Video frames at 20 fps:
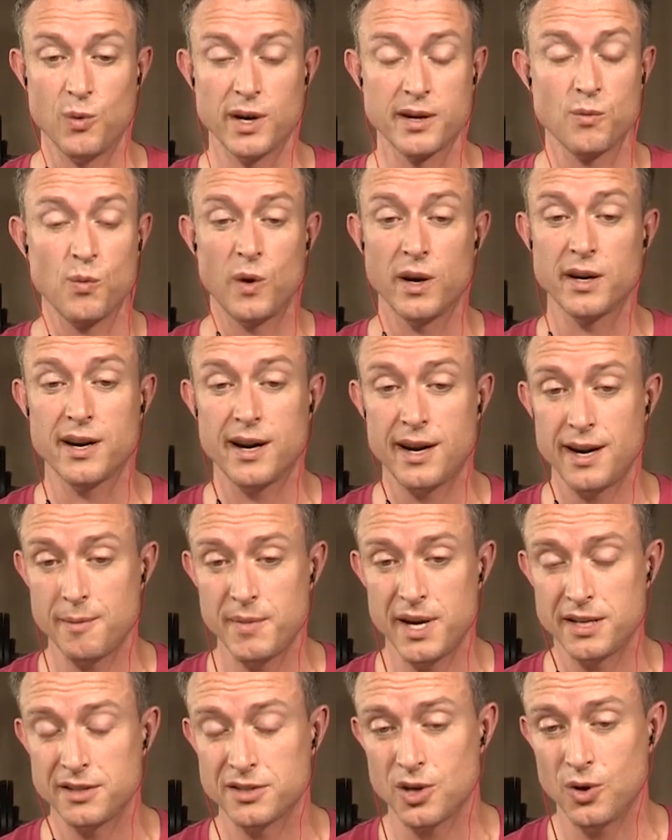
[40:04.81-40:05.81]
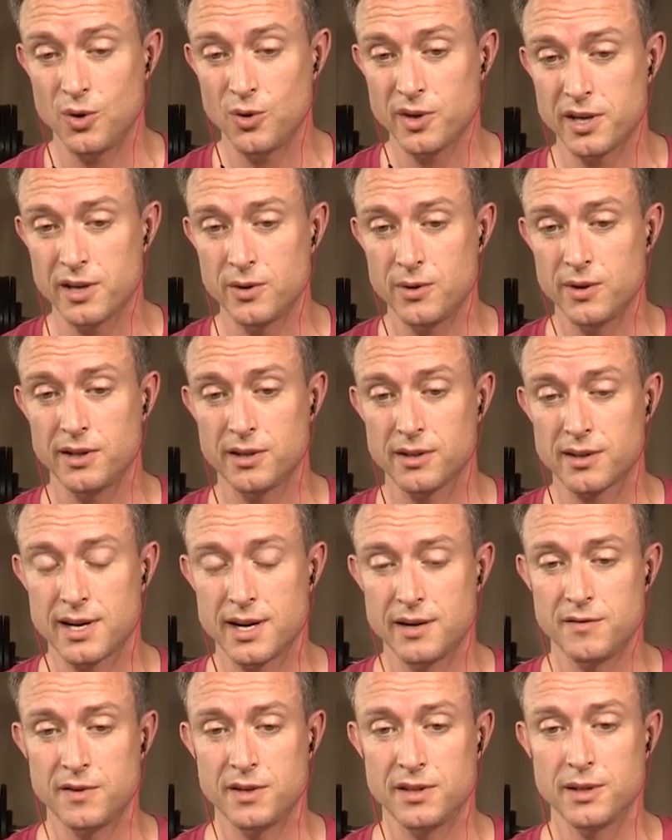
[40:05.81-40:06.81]
One guy I met in Tokyo, a
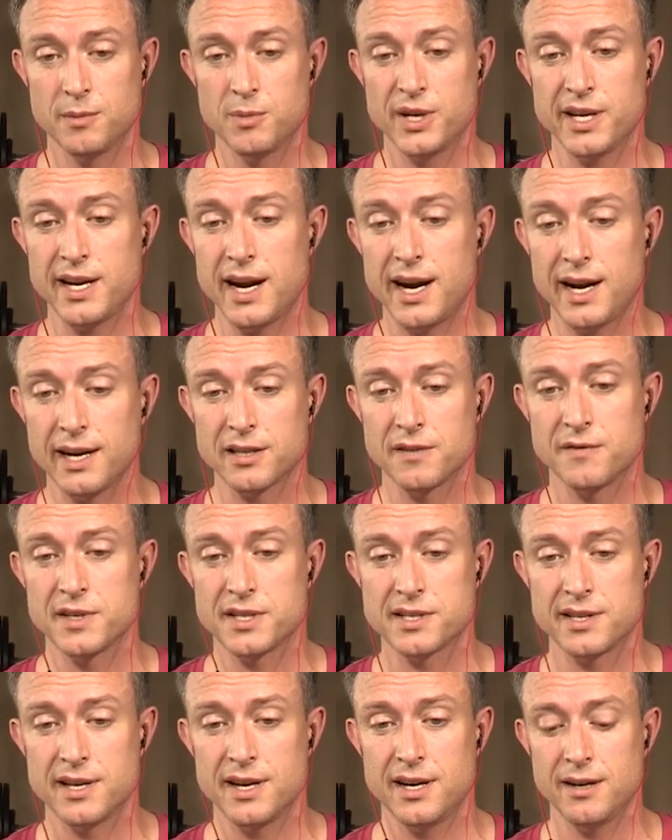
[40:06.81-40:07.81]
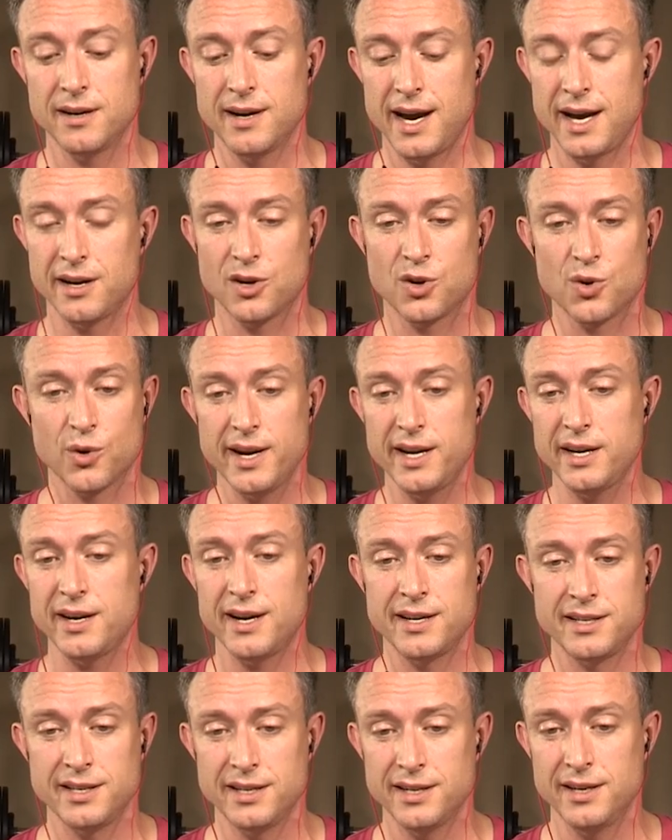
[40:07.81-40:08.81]
kind of a liberty activist there, had a great
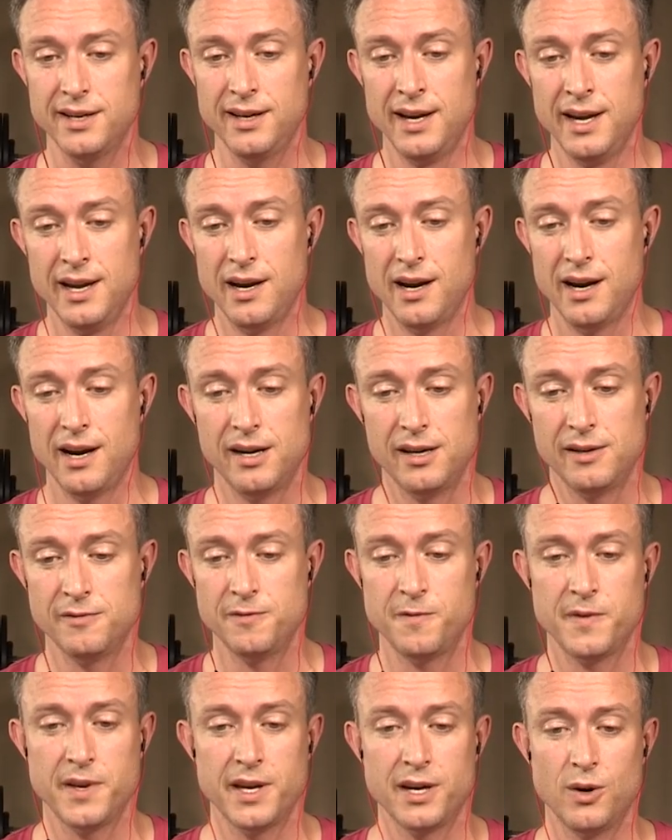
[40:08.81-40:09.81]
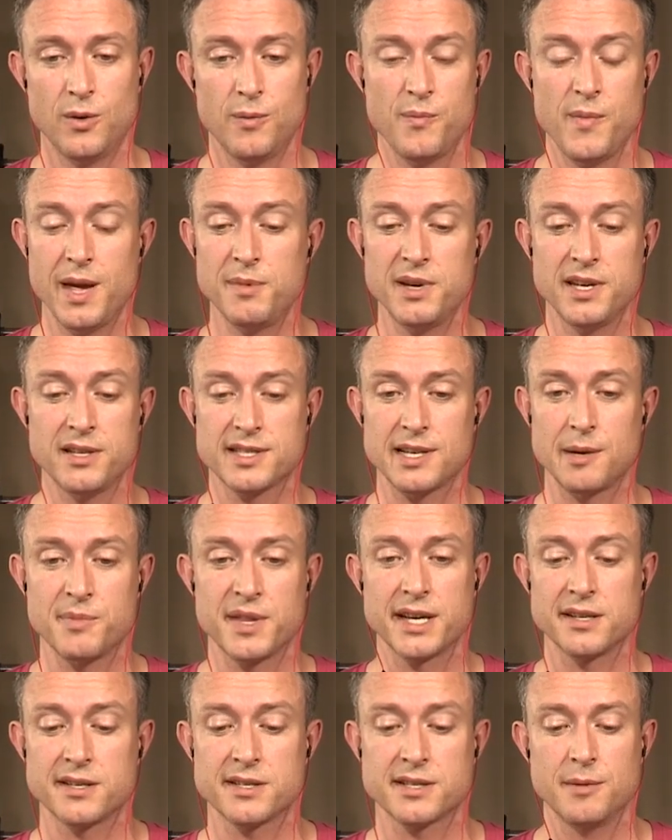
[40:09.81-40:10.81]
idea of, you know, maybe
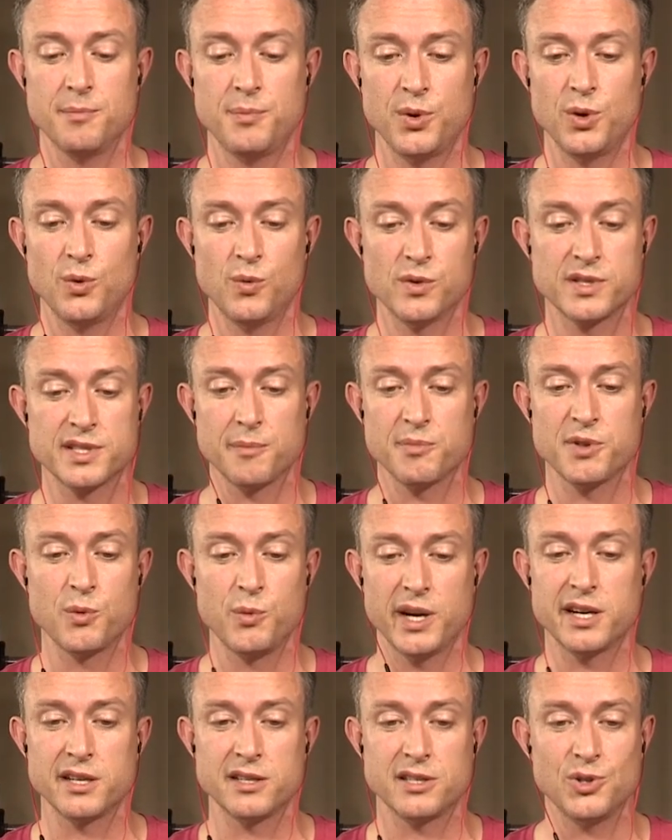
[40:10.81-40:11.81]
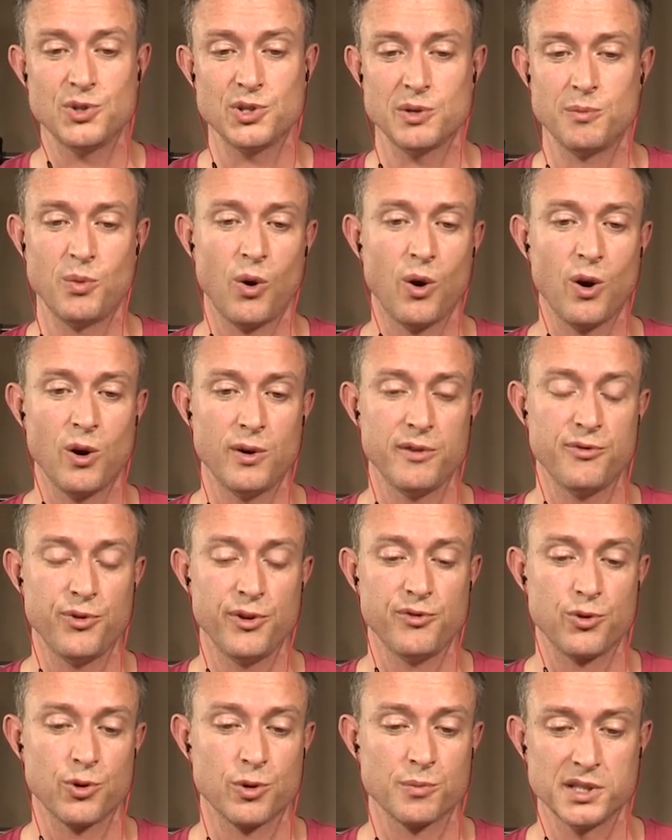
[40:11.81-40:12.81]
something as simple, something we could do tomorrow if
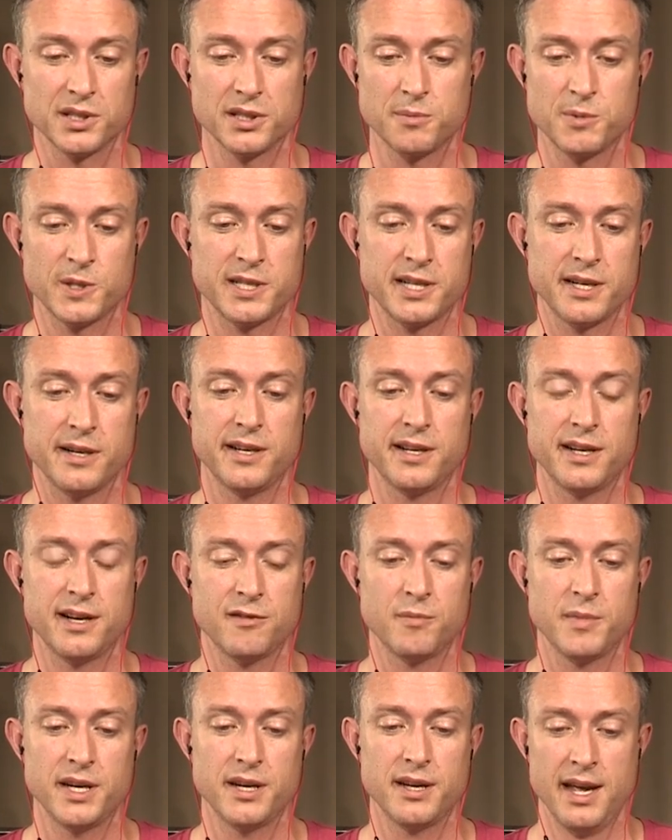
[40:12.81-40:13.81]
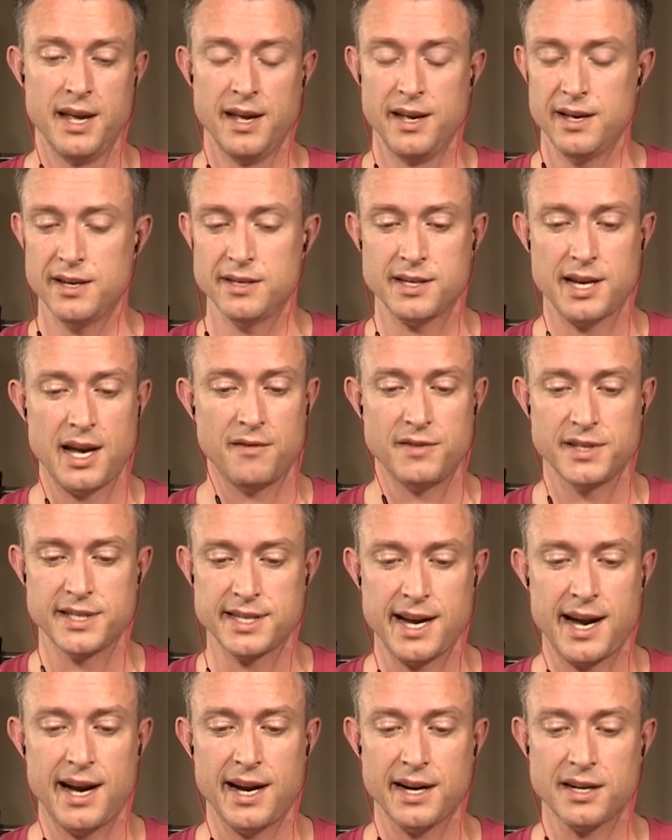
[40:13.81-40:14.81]
we formed a libertarian government, is have a
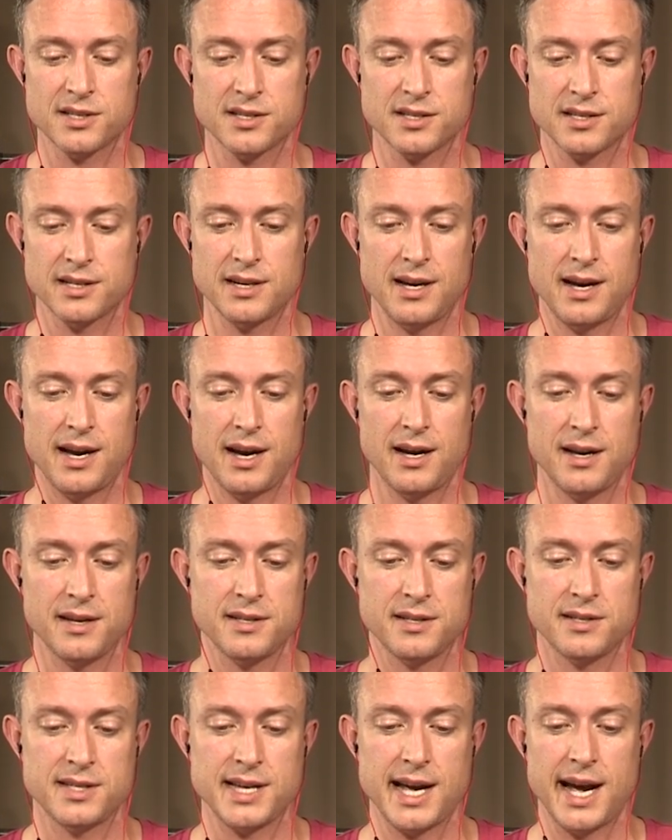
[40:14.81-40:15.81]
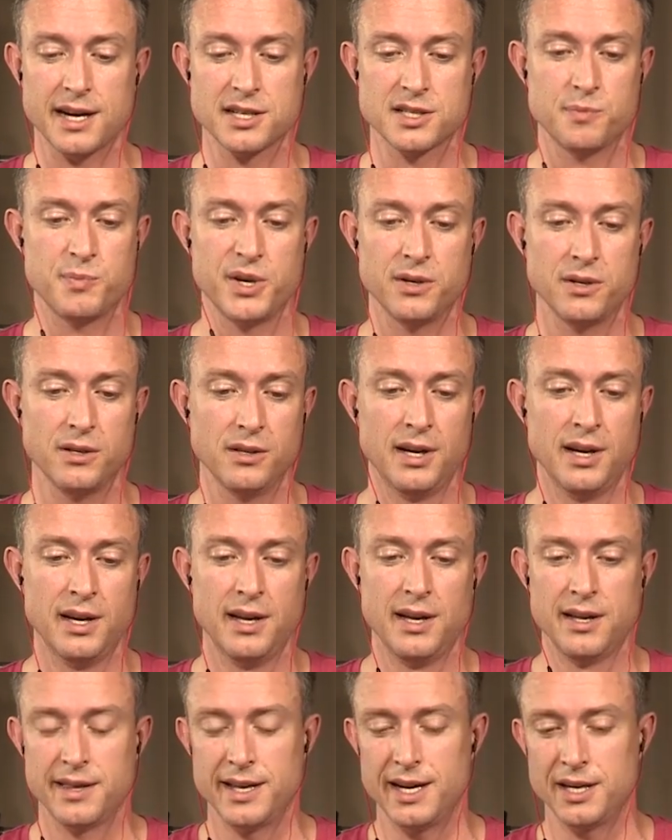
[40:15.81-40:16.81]
tax bill
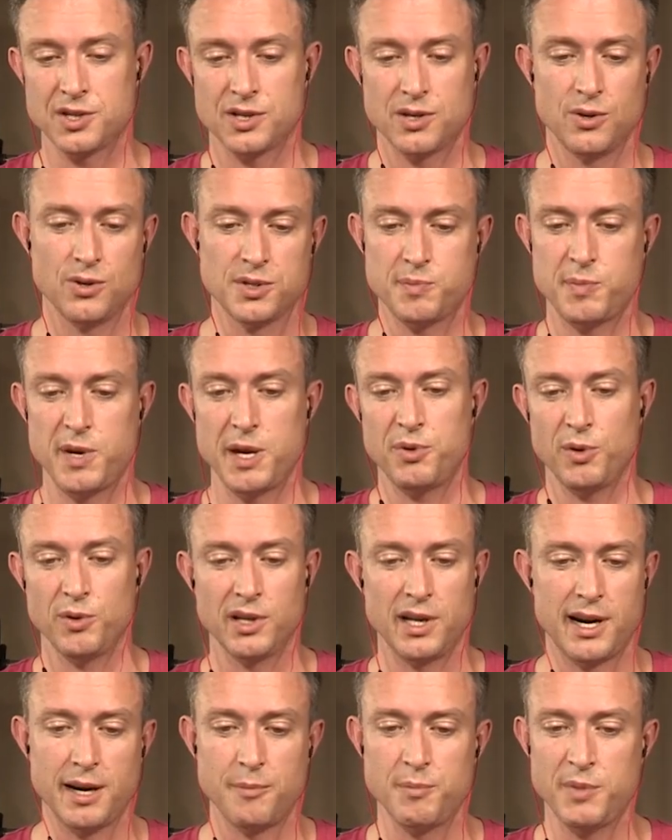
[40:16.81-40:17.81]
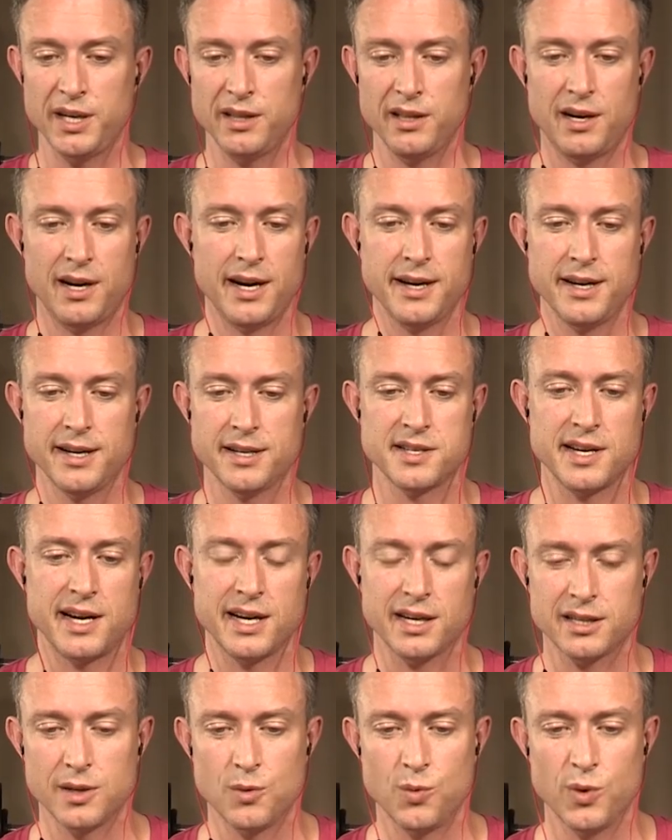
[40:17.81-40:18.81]
that shows people line by line
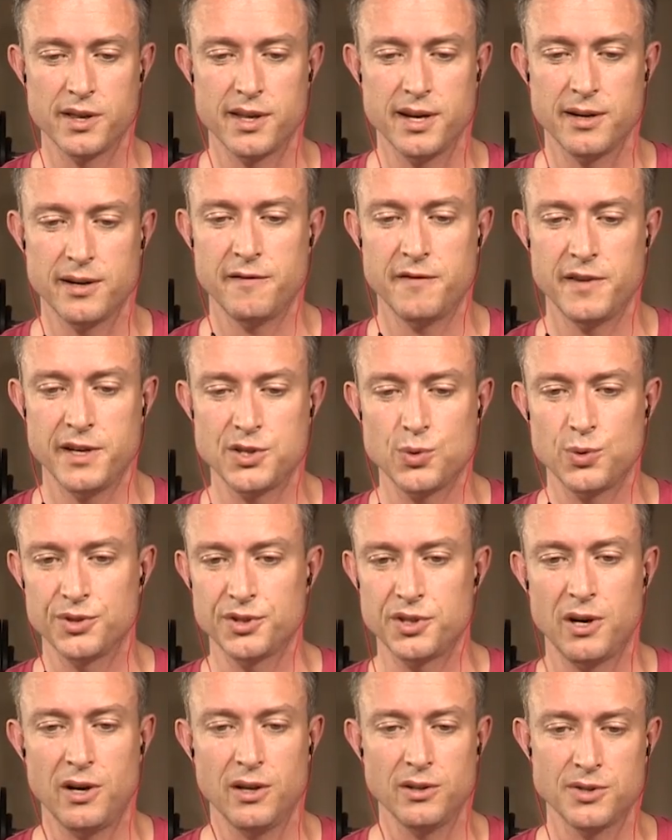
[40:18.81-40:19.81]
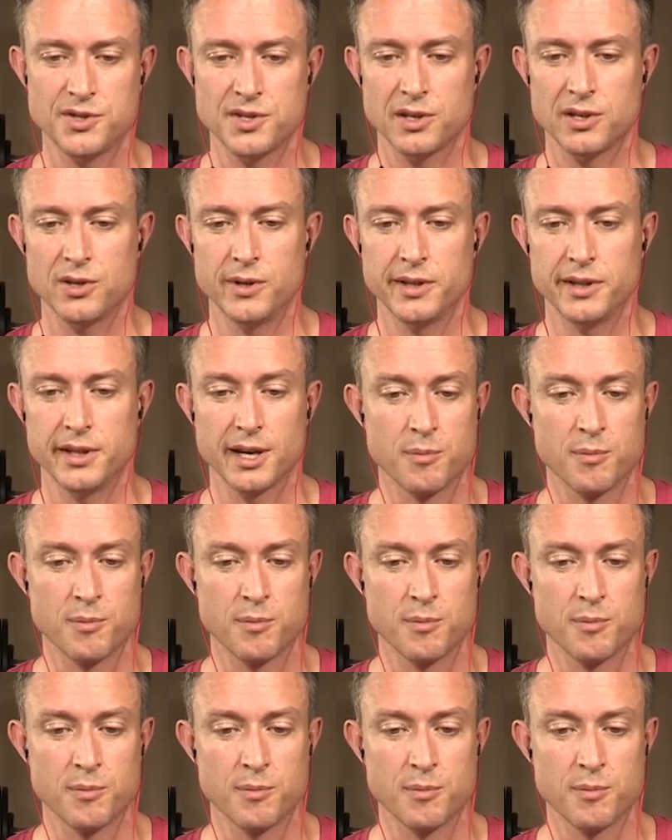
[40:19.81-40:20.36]
exactly where their individual dollars are going.